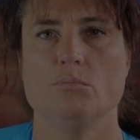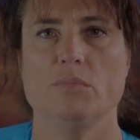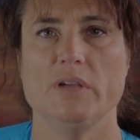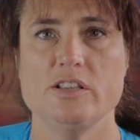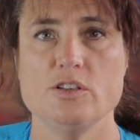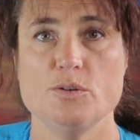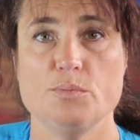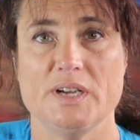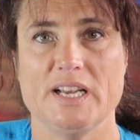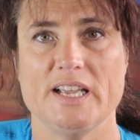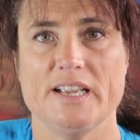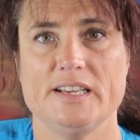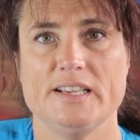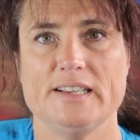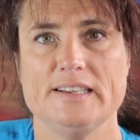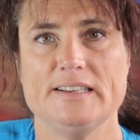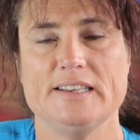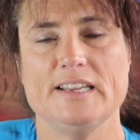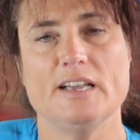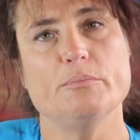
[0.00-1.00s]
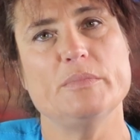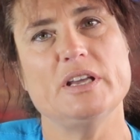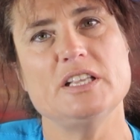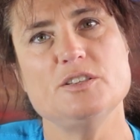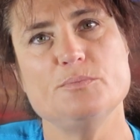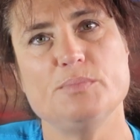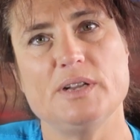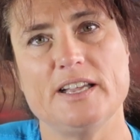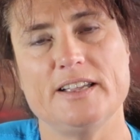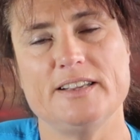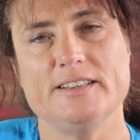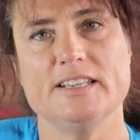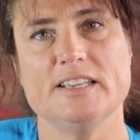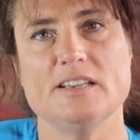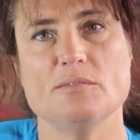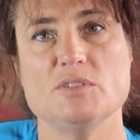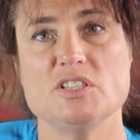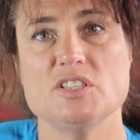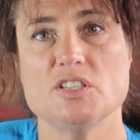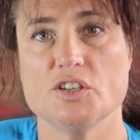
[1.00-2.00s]
Menu planning. Now menu planning
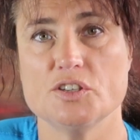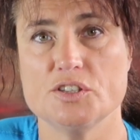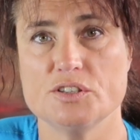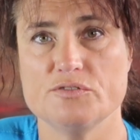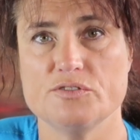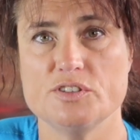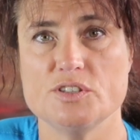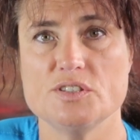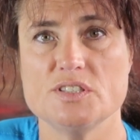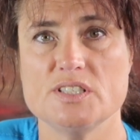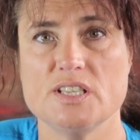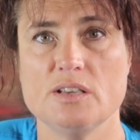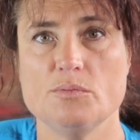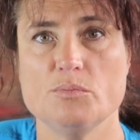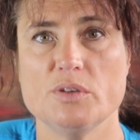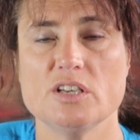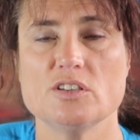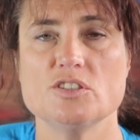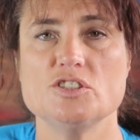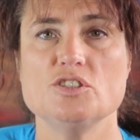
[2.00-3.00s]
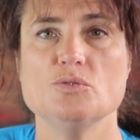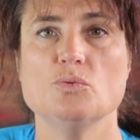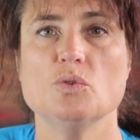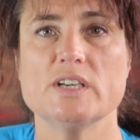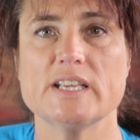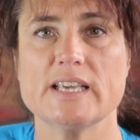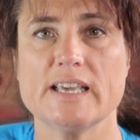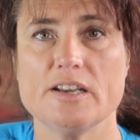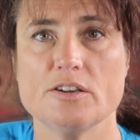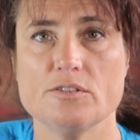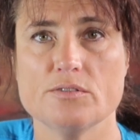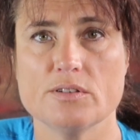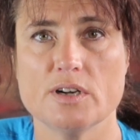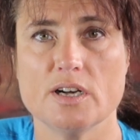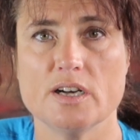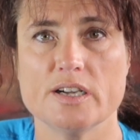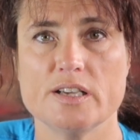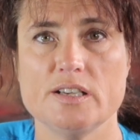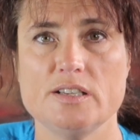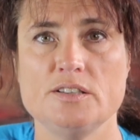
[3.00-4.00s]
can be so confusing because you want to get it
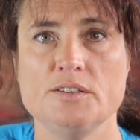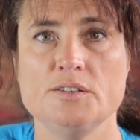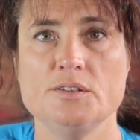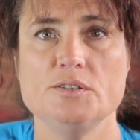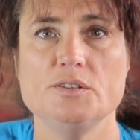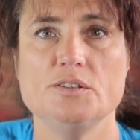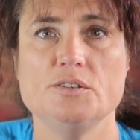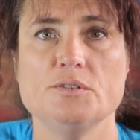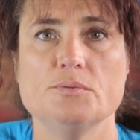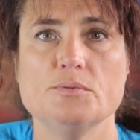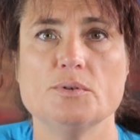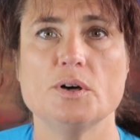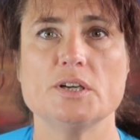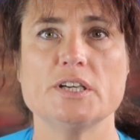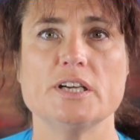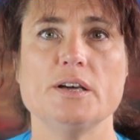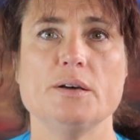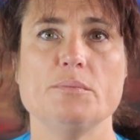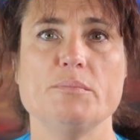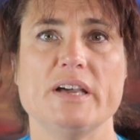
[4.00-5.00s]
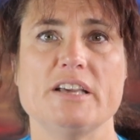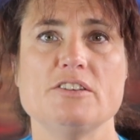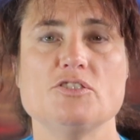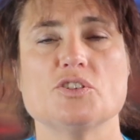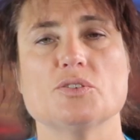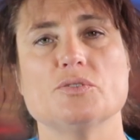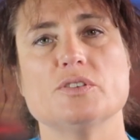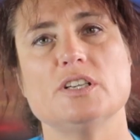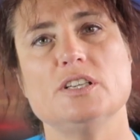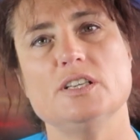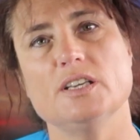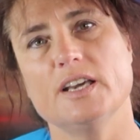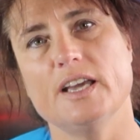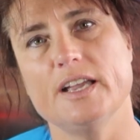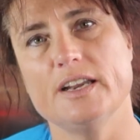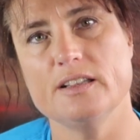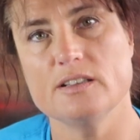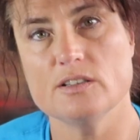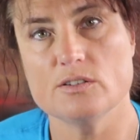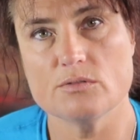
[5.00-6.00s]
right. You want to make sure that you're
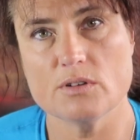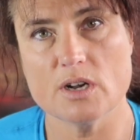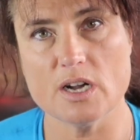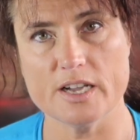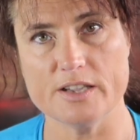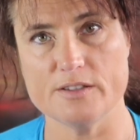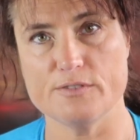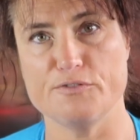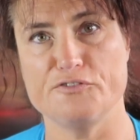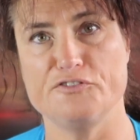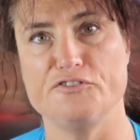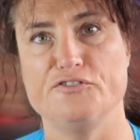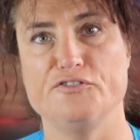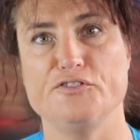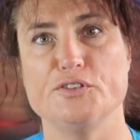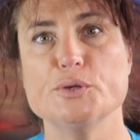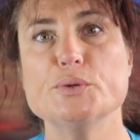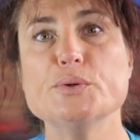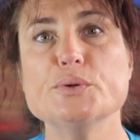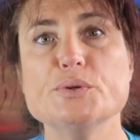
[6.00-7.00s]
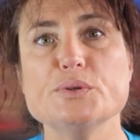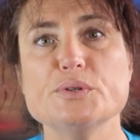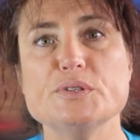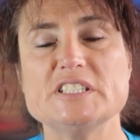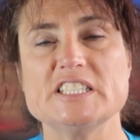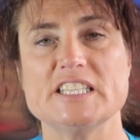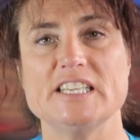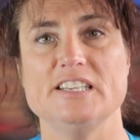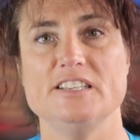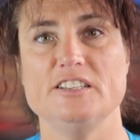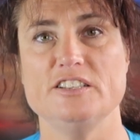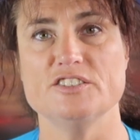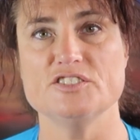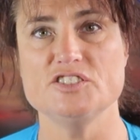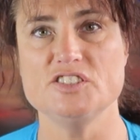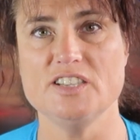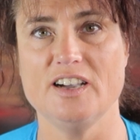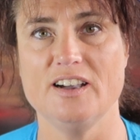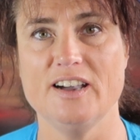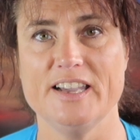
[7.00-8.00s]
getting the right food in your
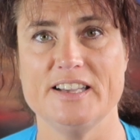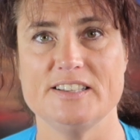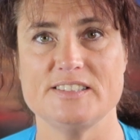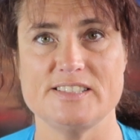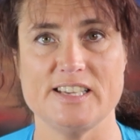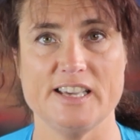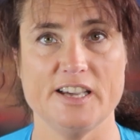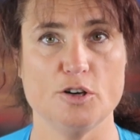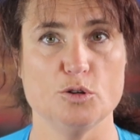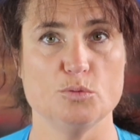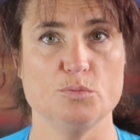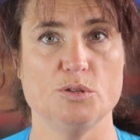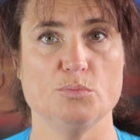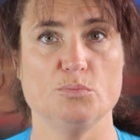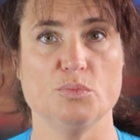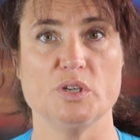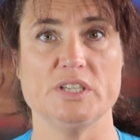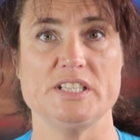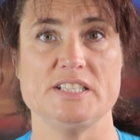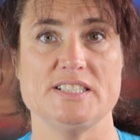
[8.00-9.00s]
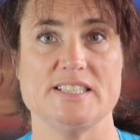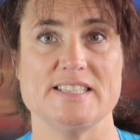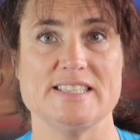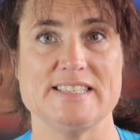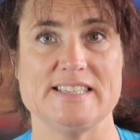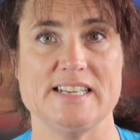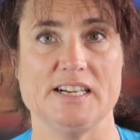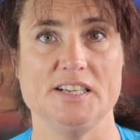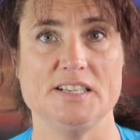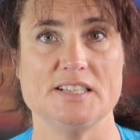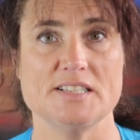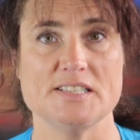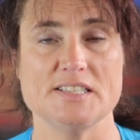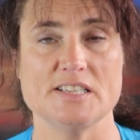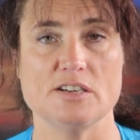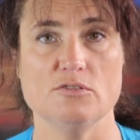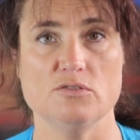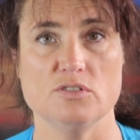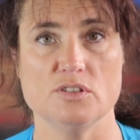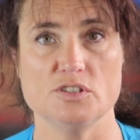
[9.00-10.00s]
diet to help your body sustain
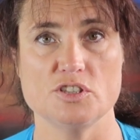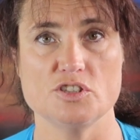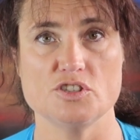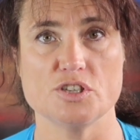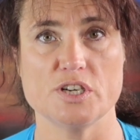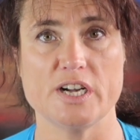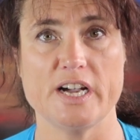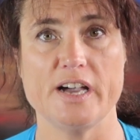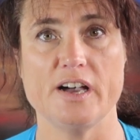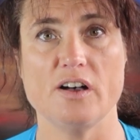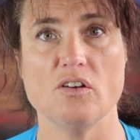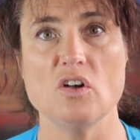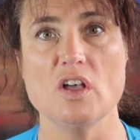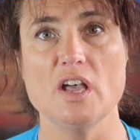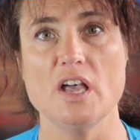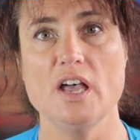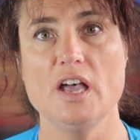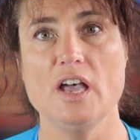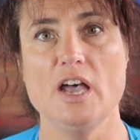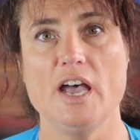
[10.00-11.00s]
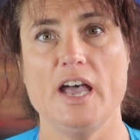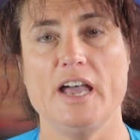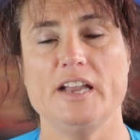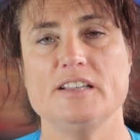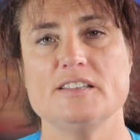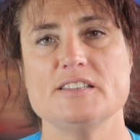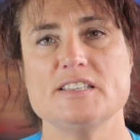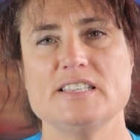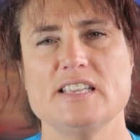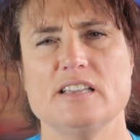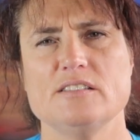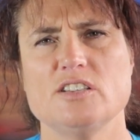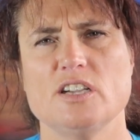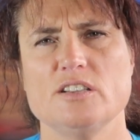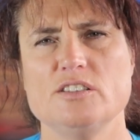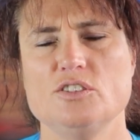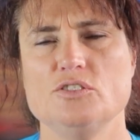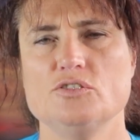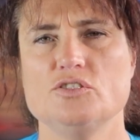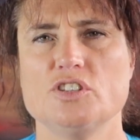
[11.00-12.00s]
itself on the trail, and at the same
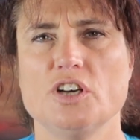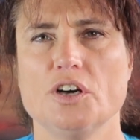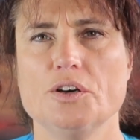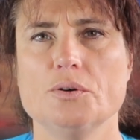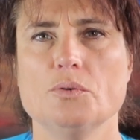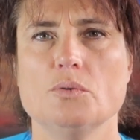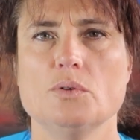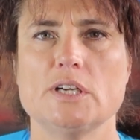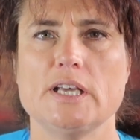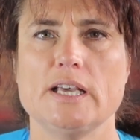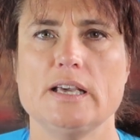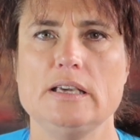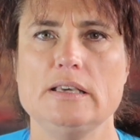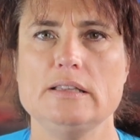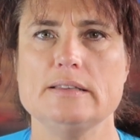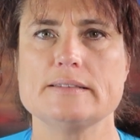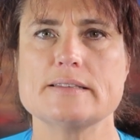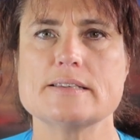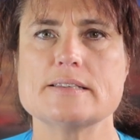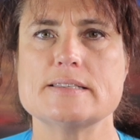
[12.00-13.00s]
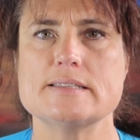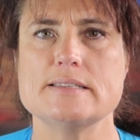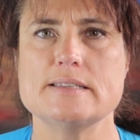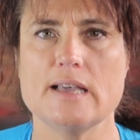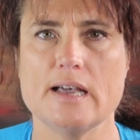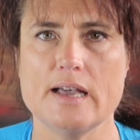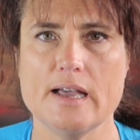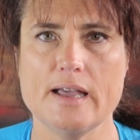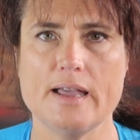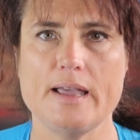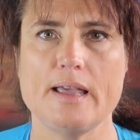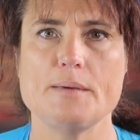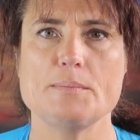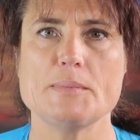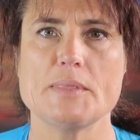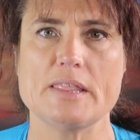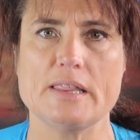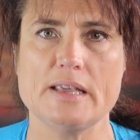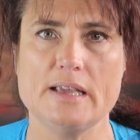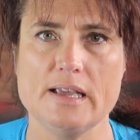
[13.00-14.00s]
time you don't want to eat the
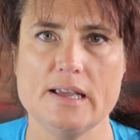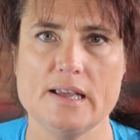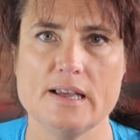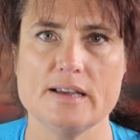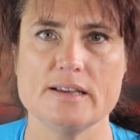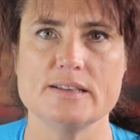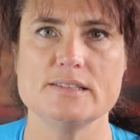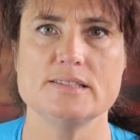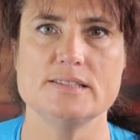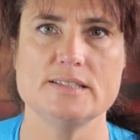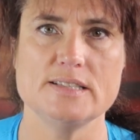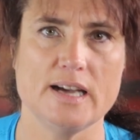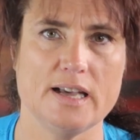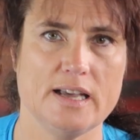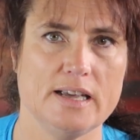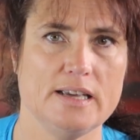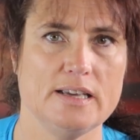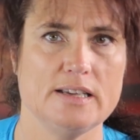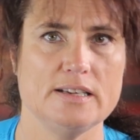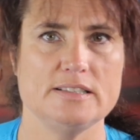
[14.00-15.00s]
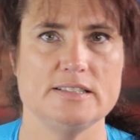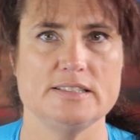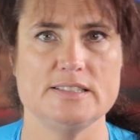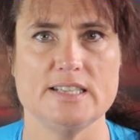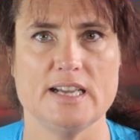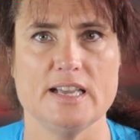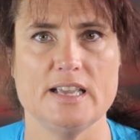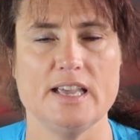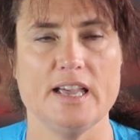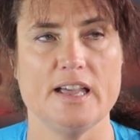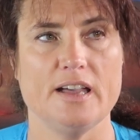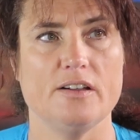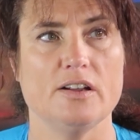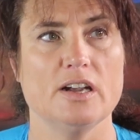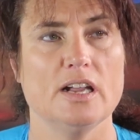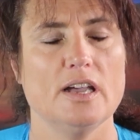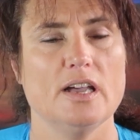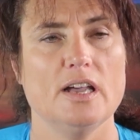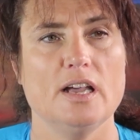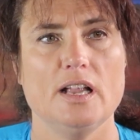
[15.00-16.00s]
same thing day in, day
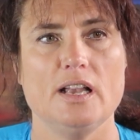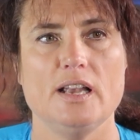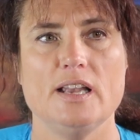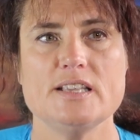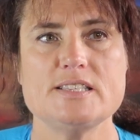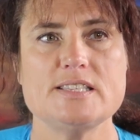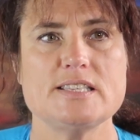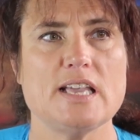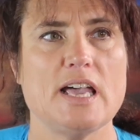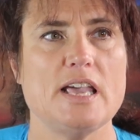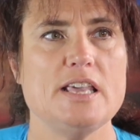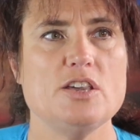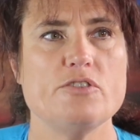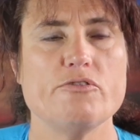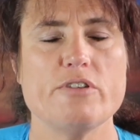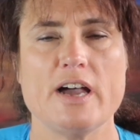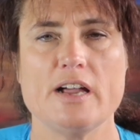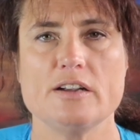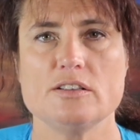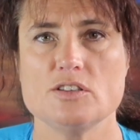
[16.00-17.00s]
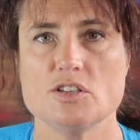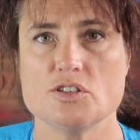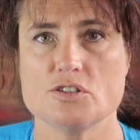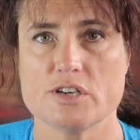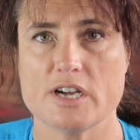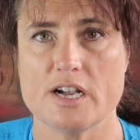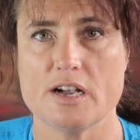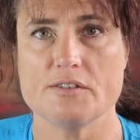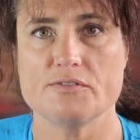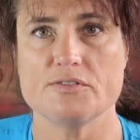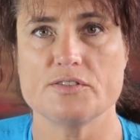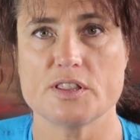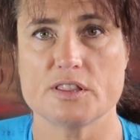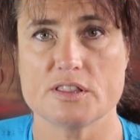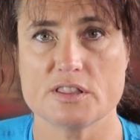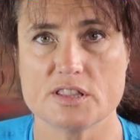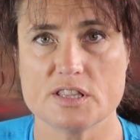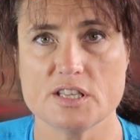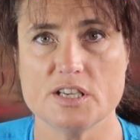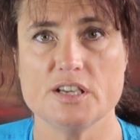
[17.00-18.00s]
out. Let's say you're out on the trail for
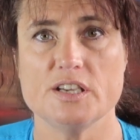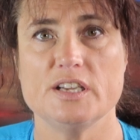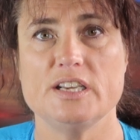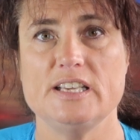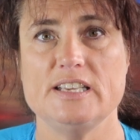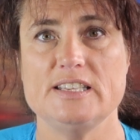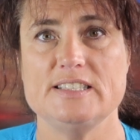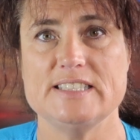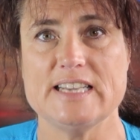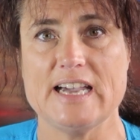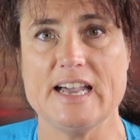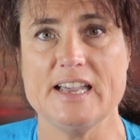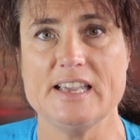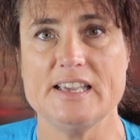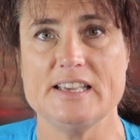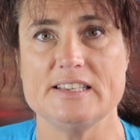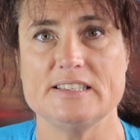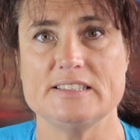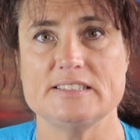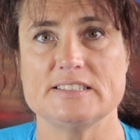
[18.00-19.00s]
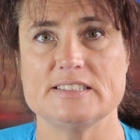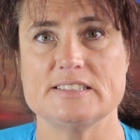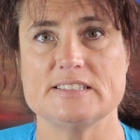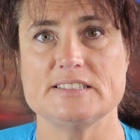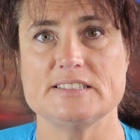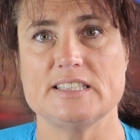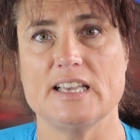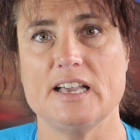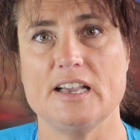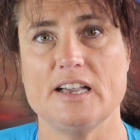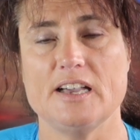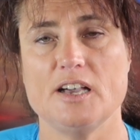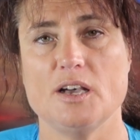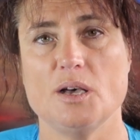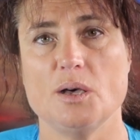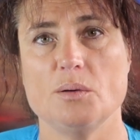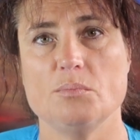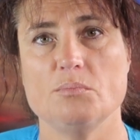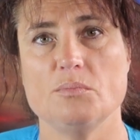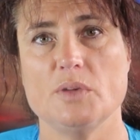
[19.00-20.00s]
30 days
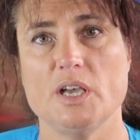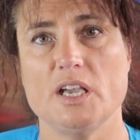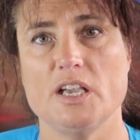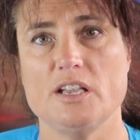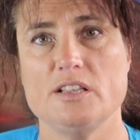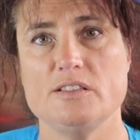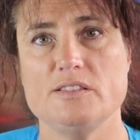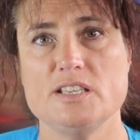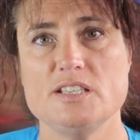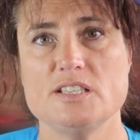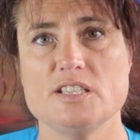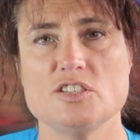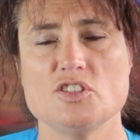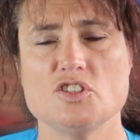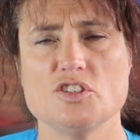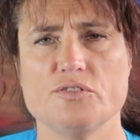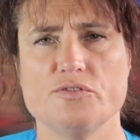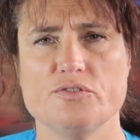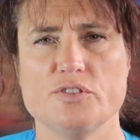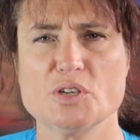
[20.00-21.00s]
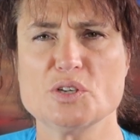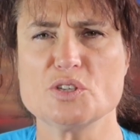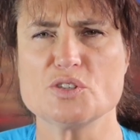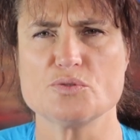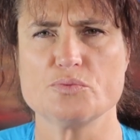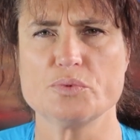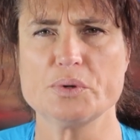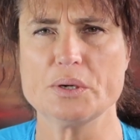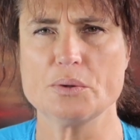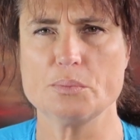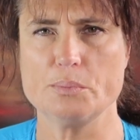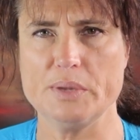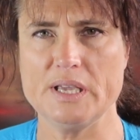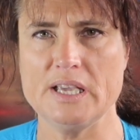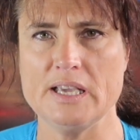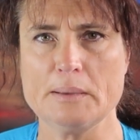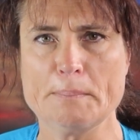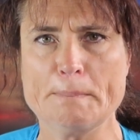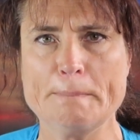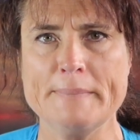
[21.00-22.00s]
and this is your first real
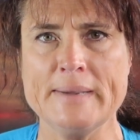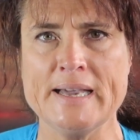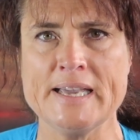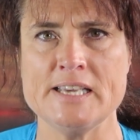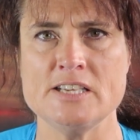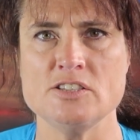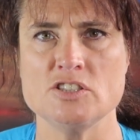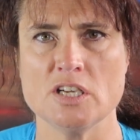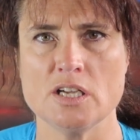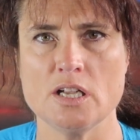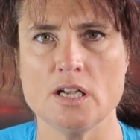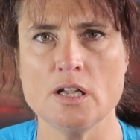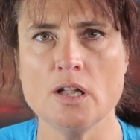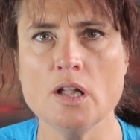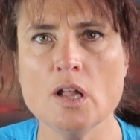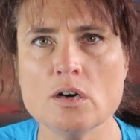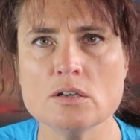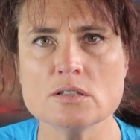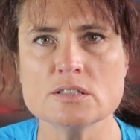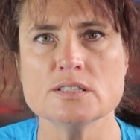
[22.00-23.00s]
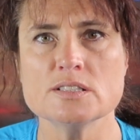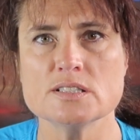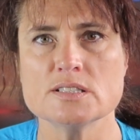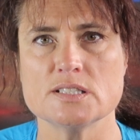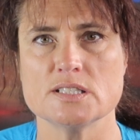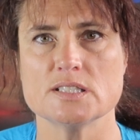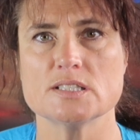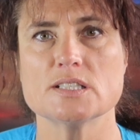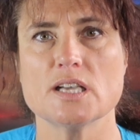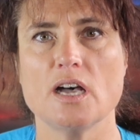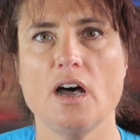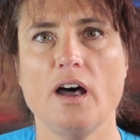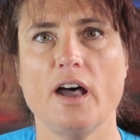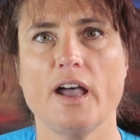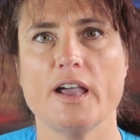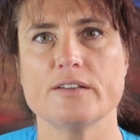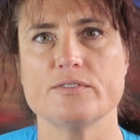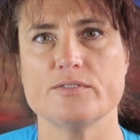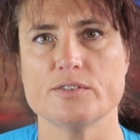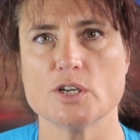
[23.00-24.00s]
big major long distance
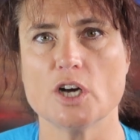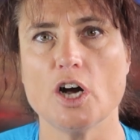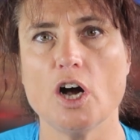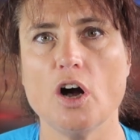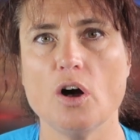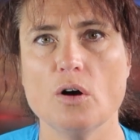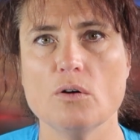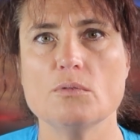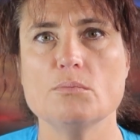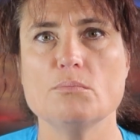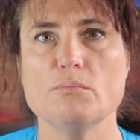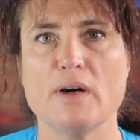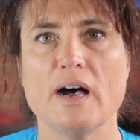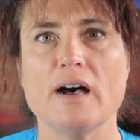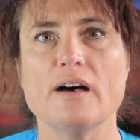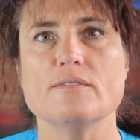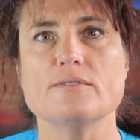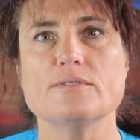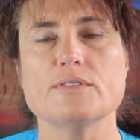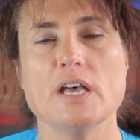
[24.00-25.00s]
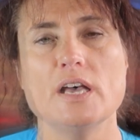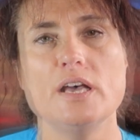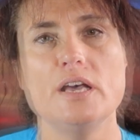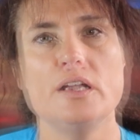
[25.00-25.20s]
hike for a whole month.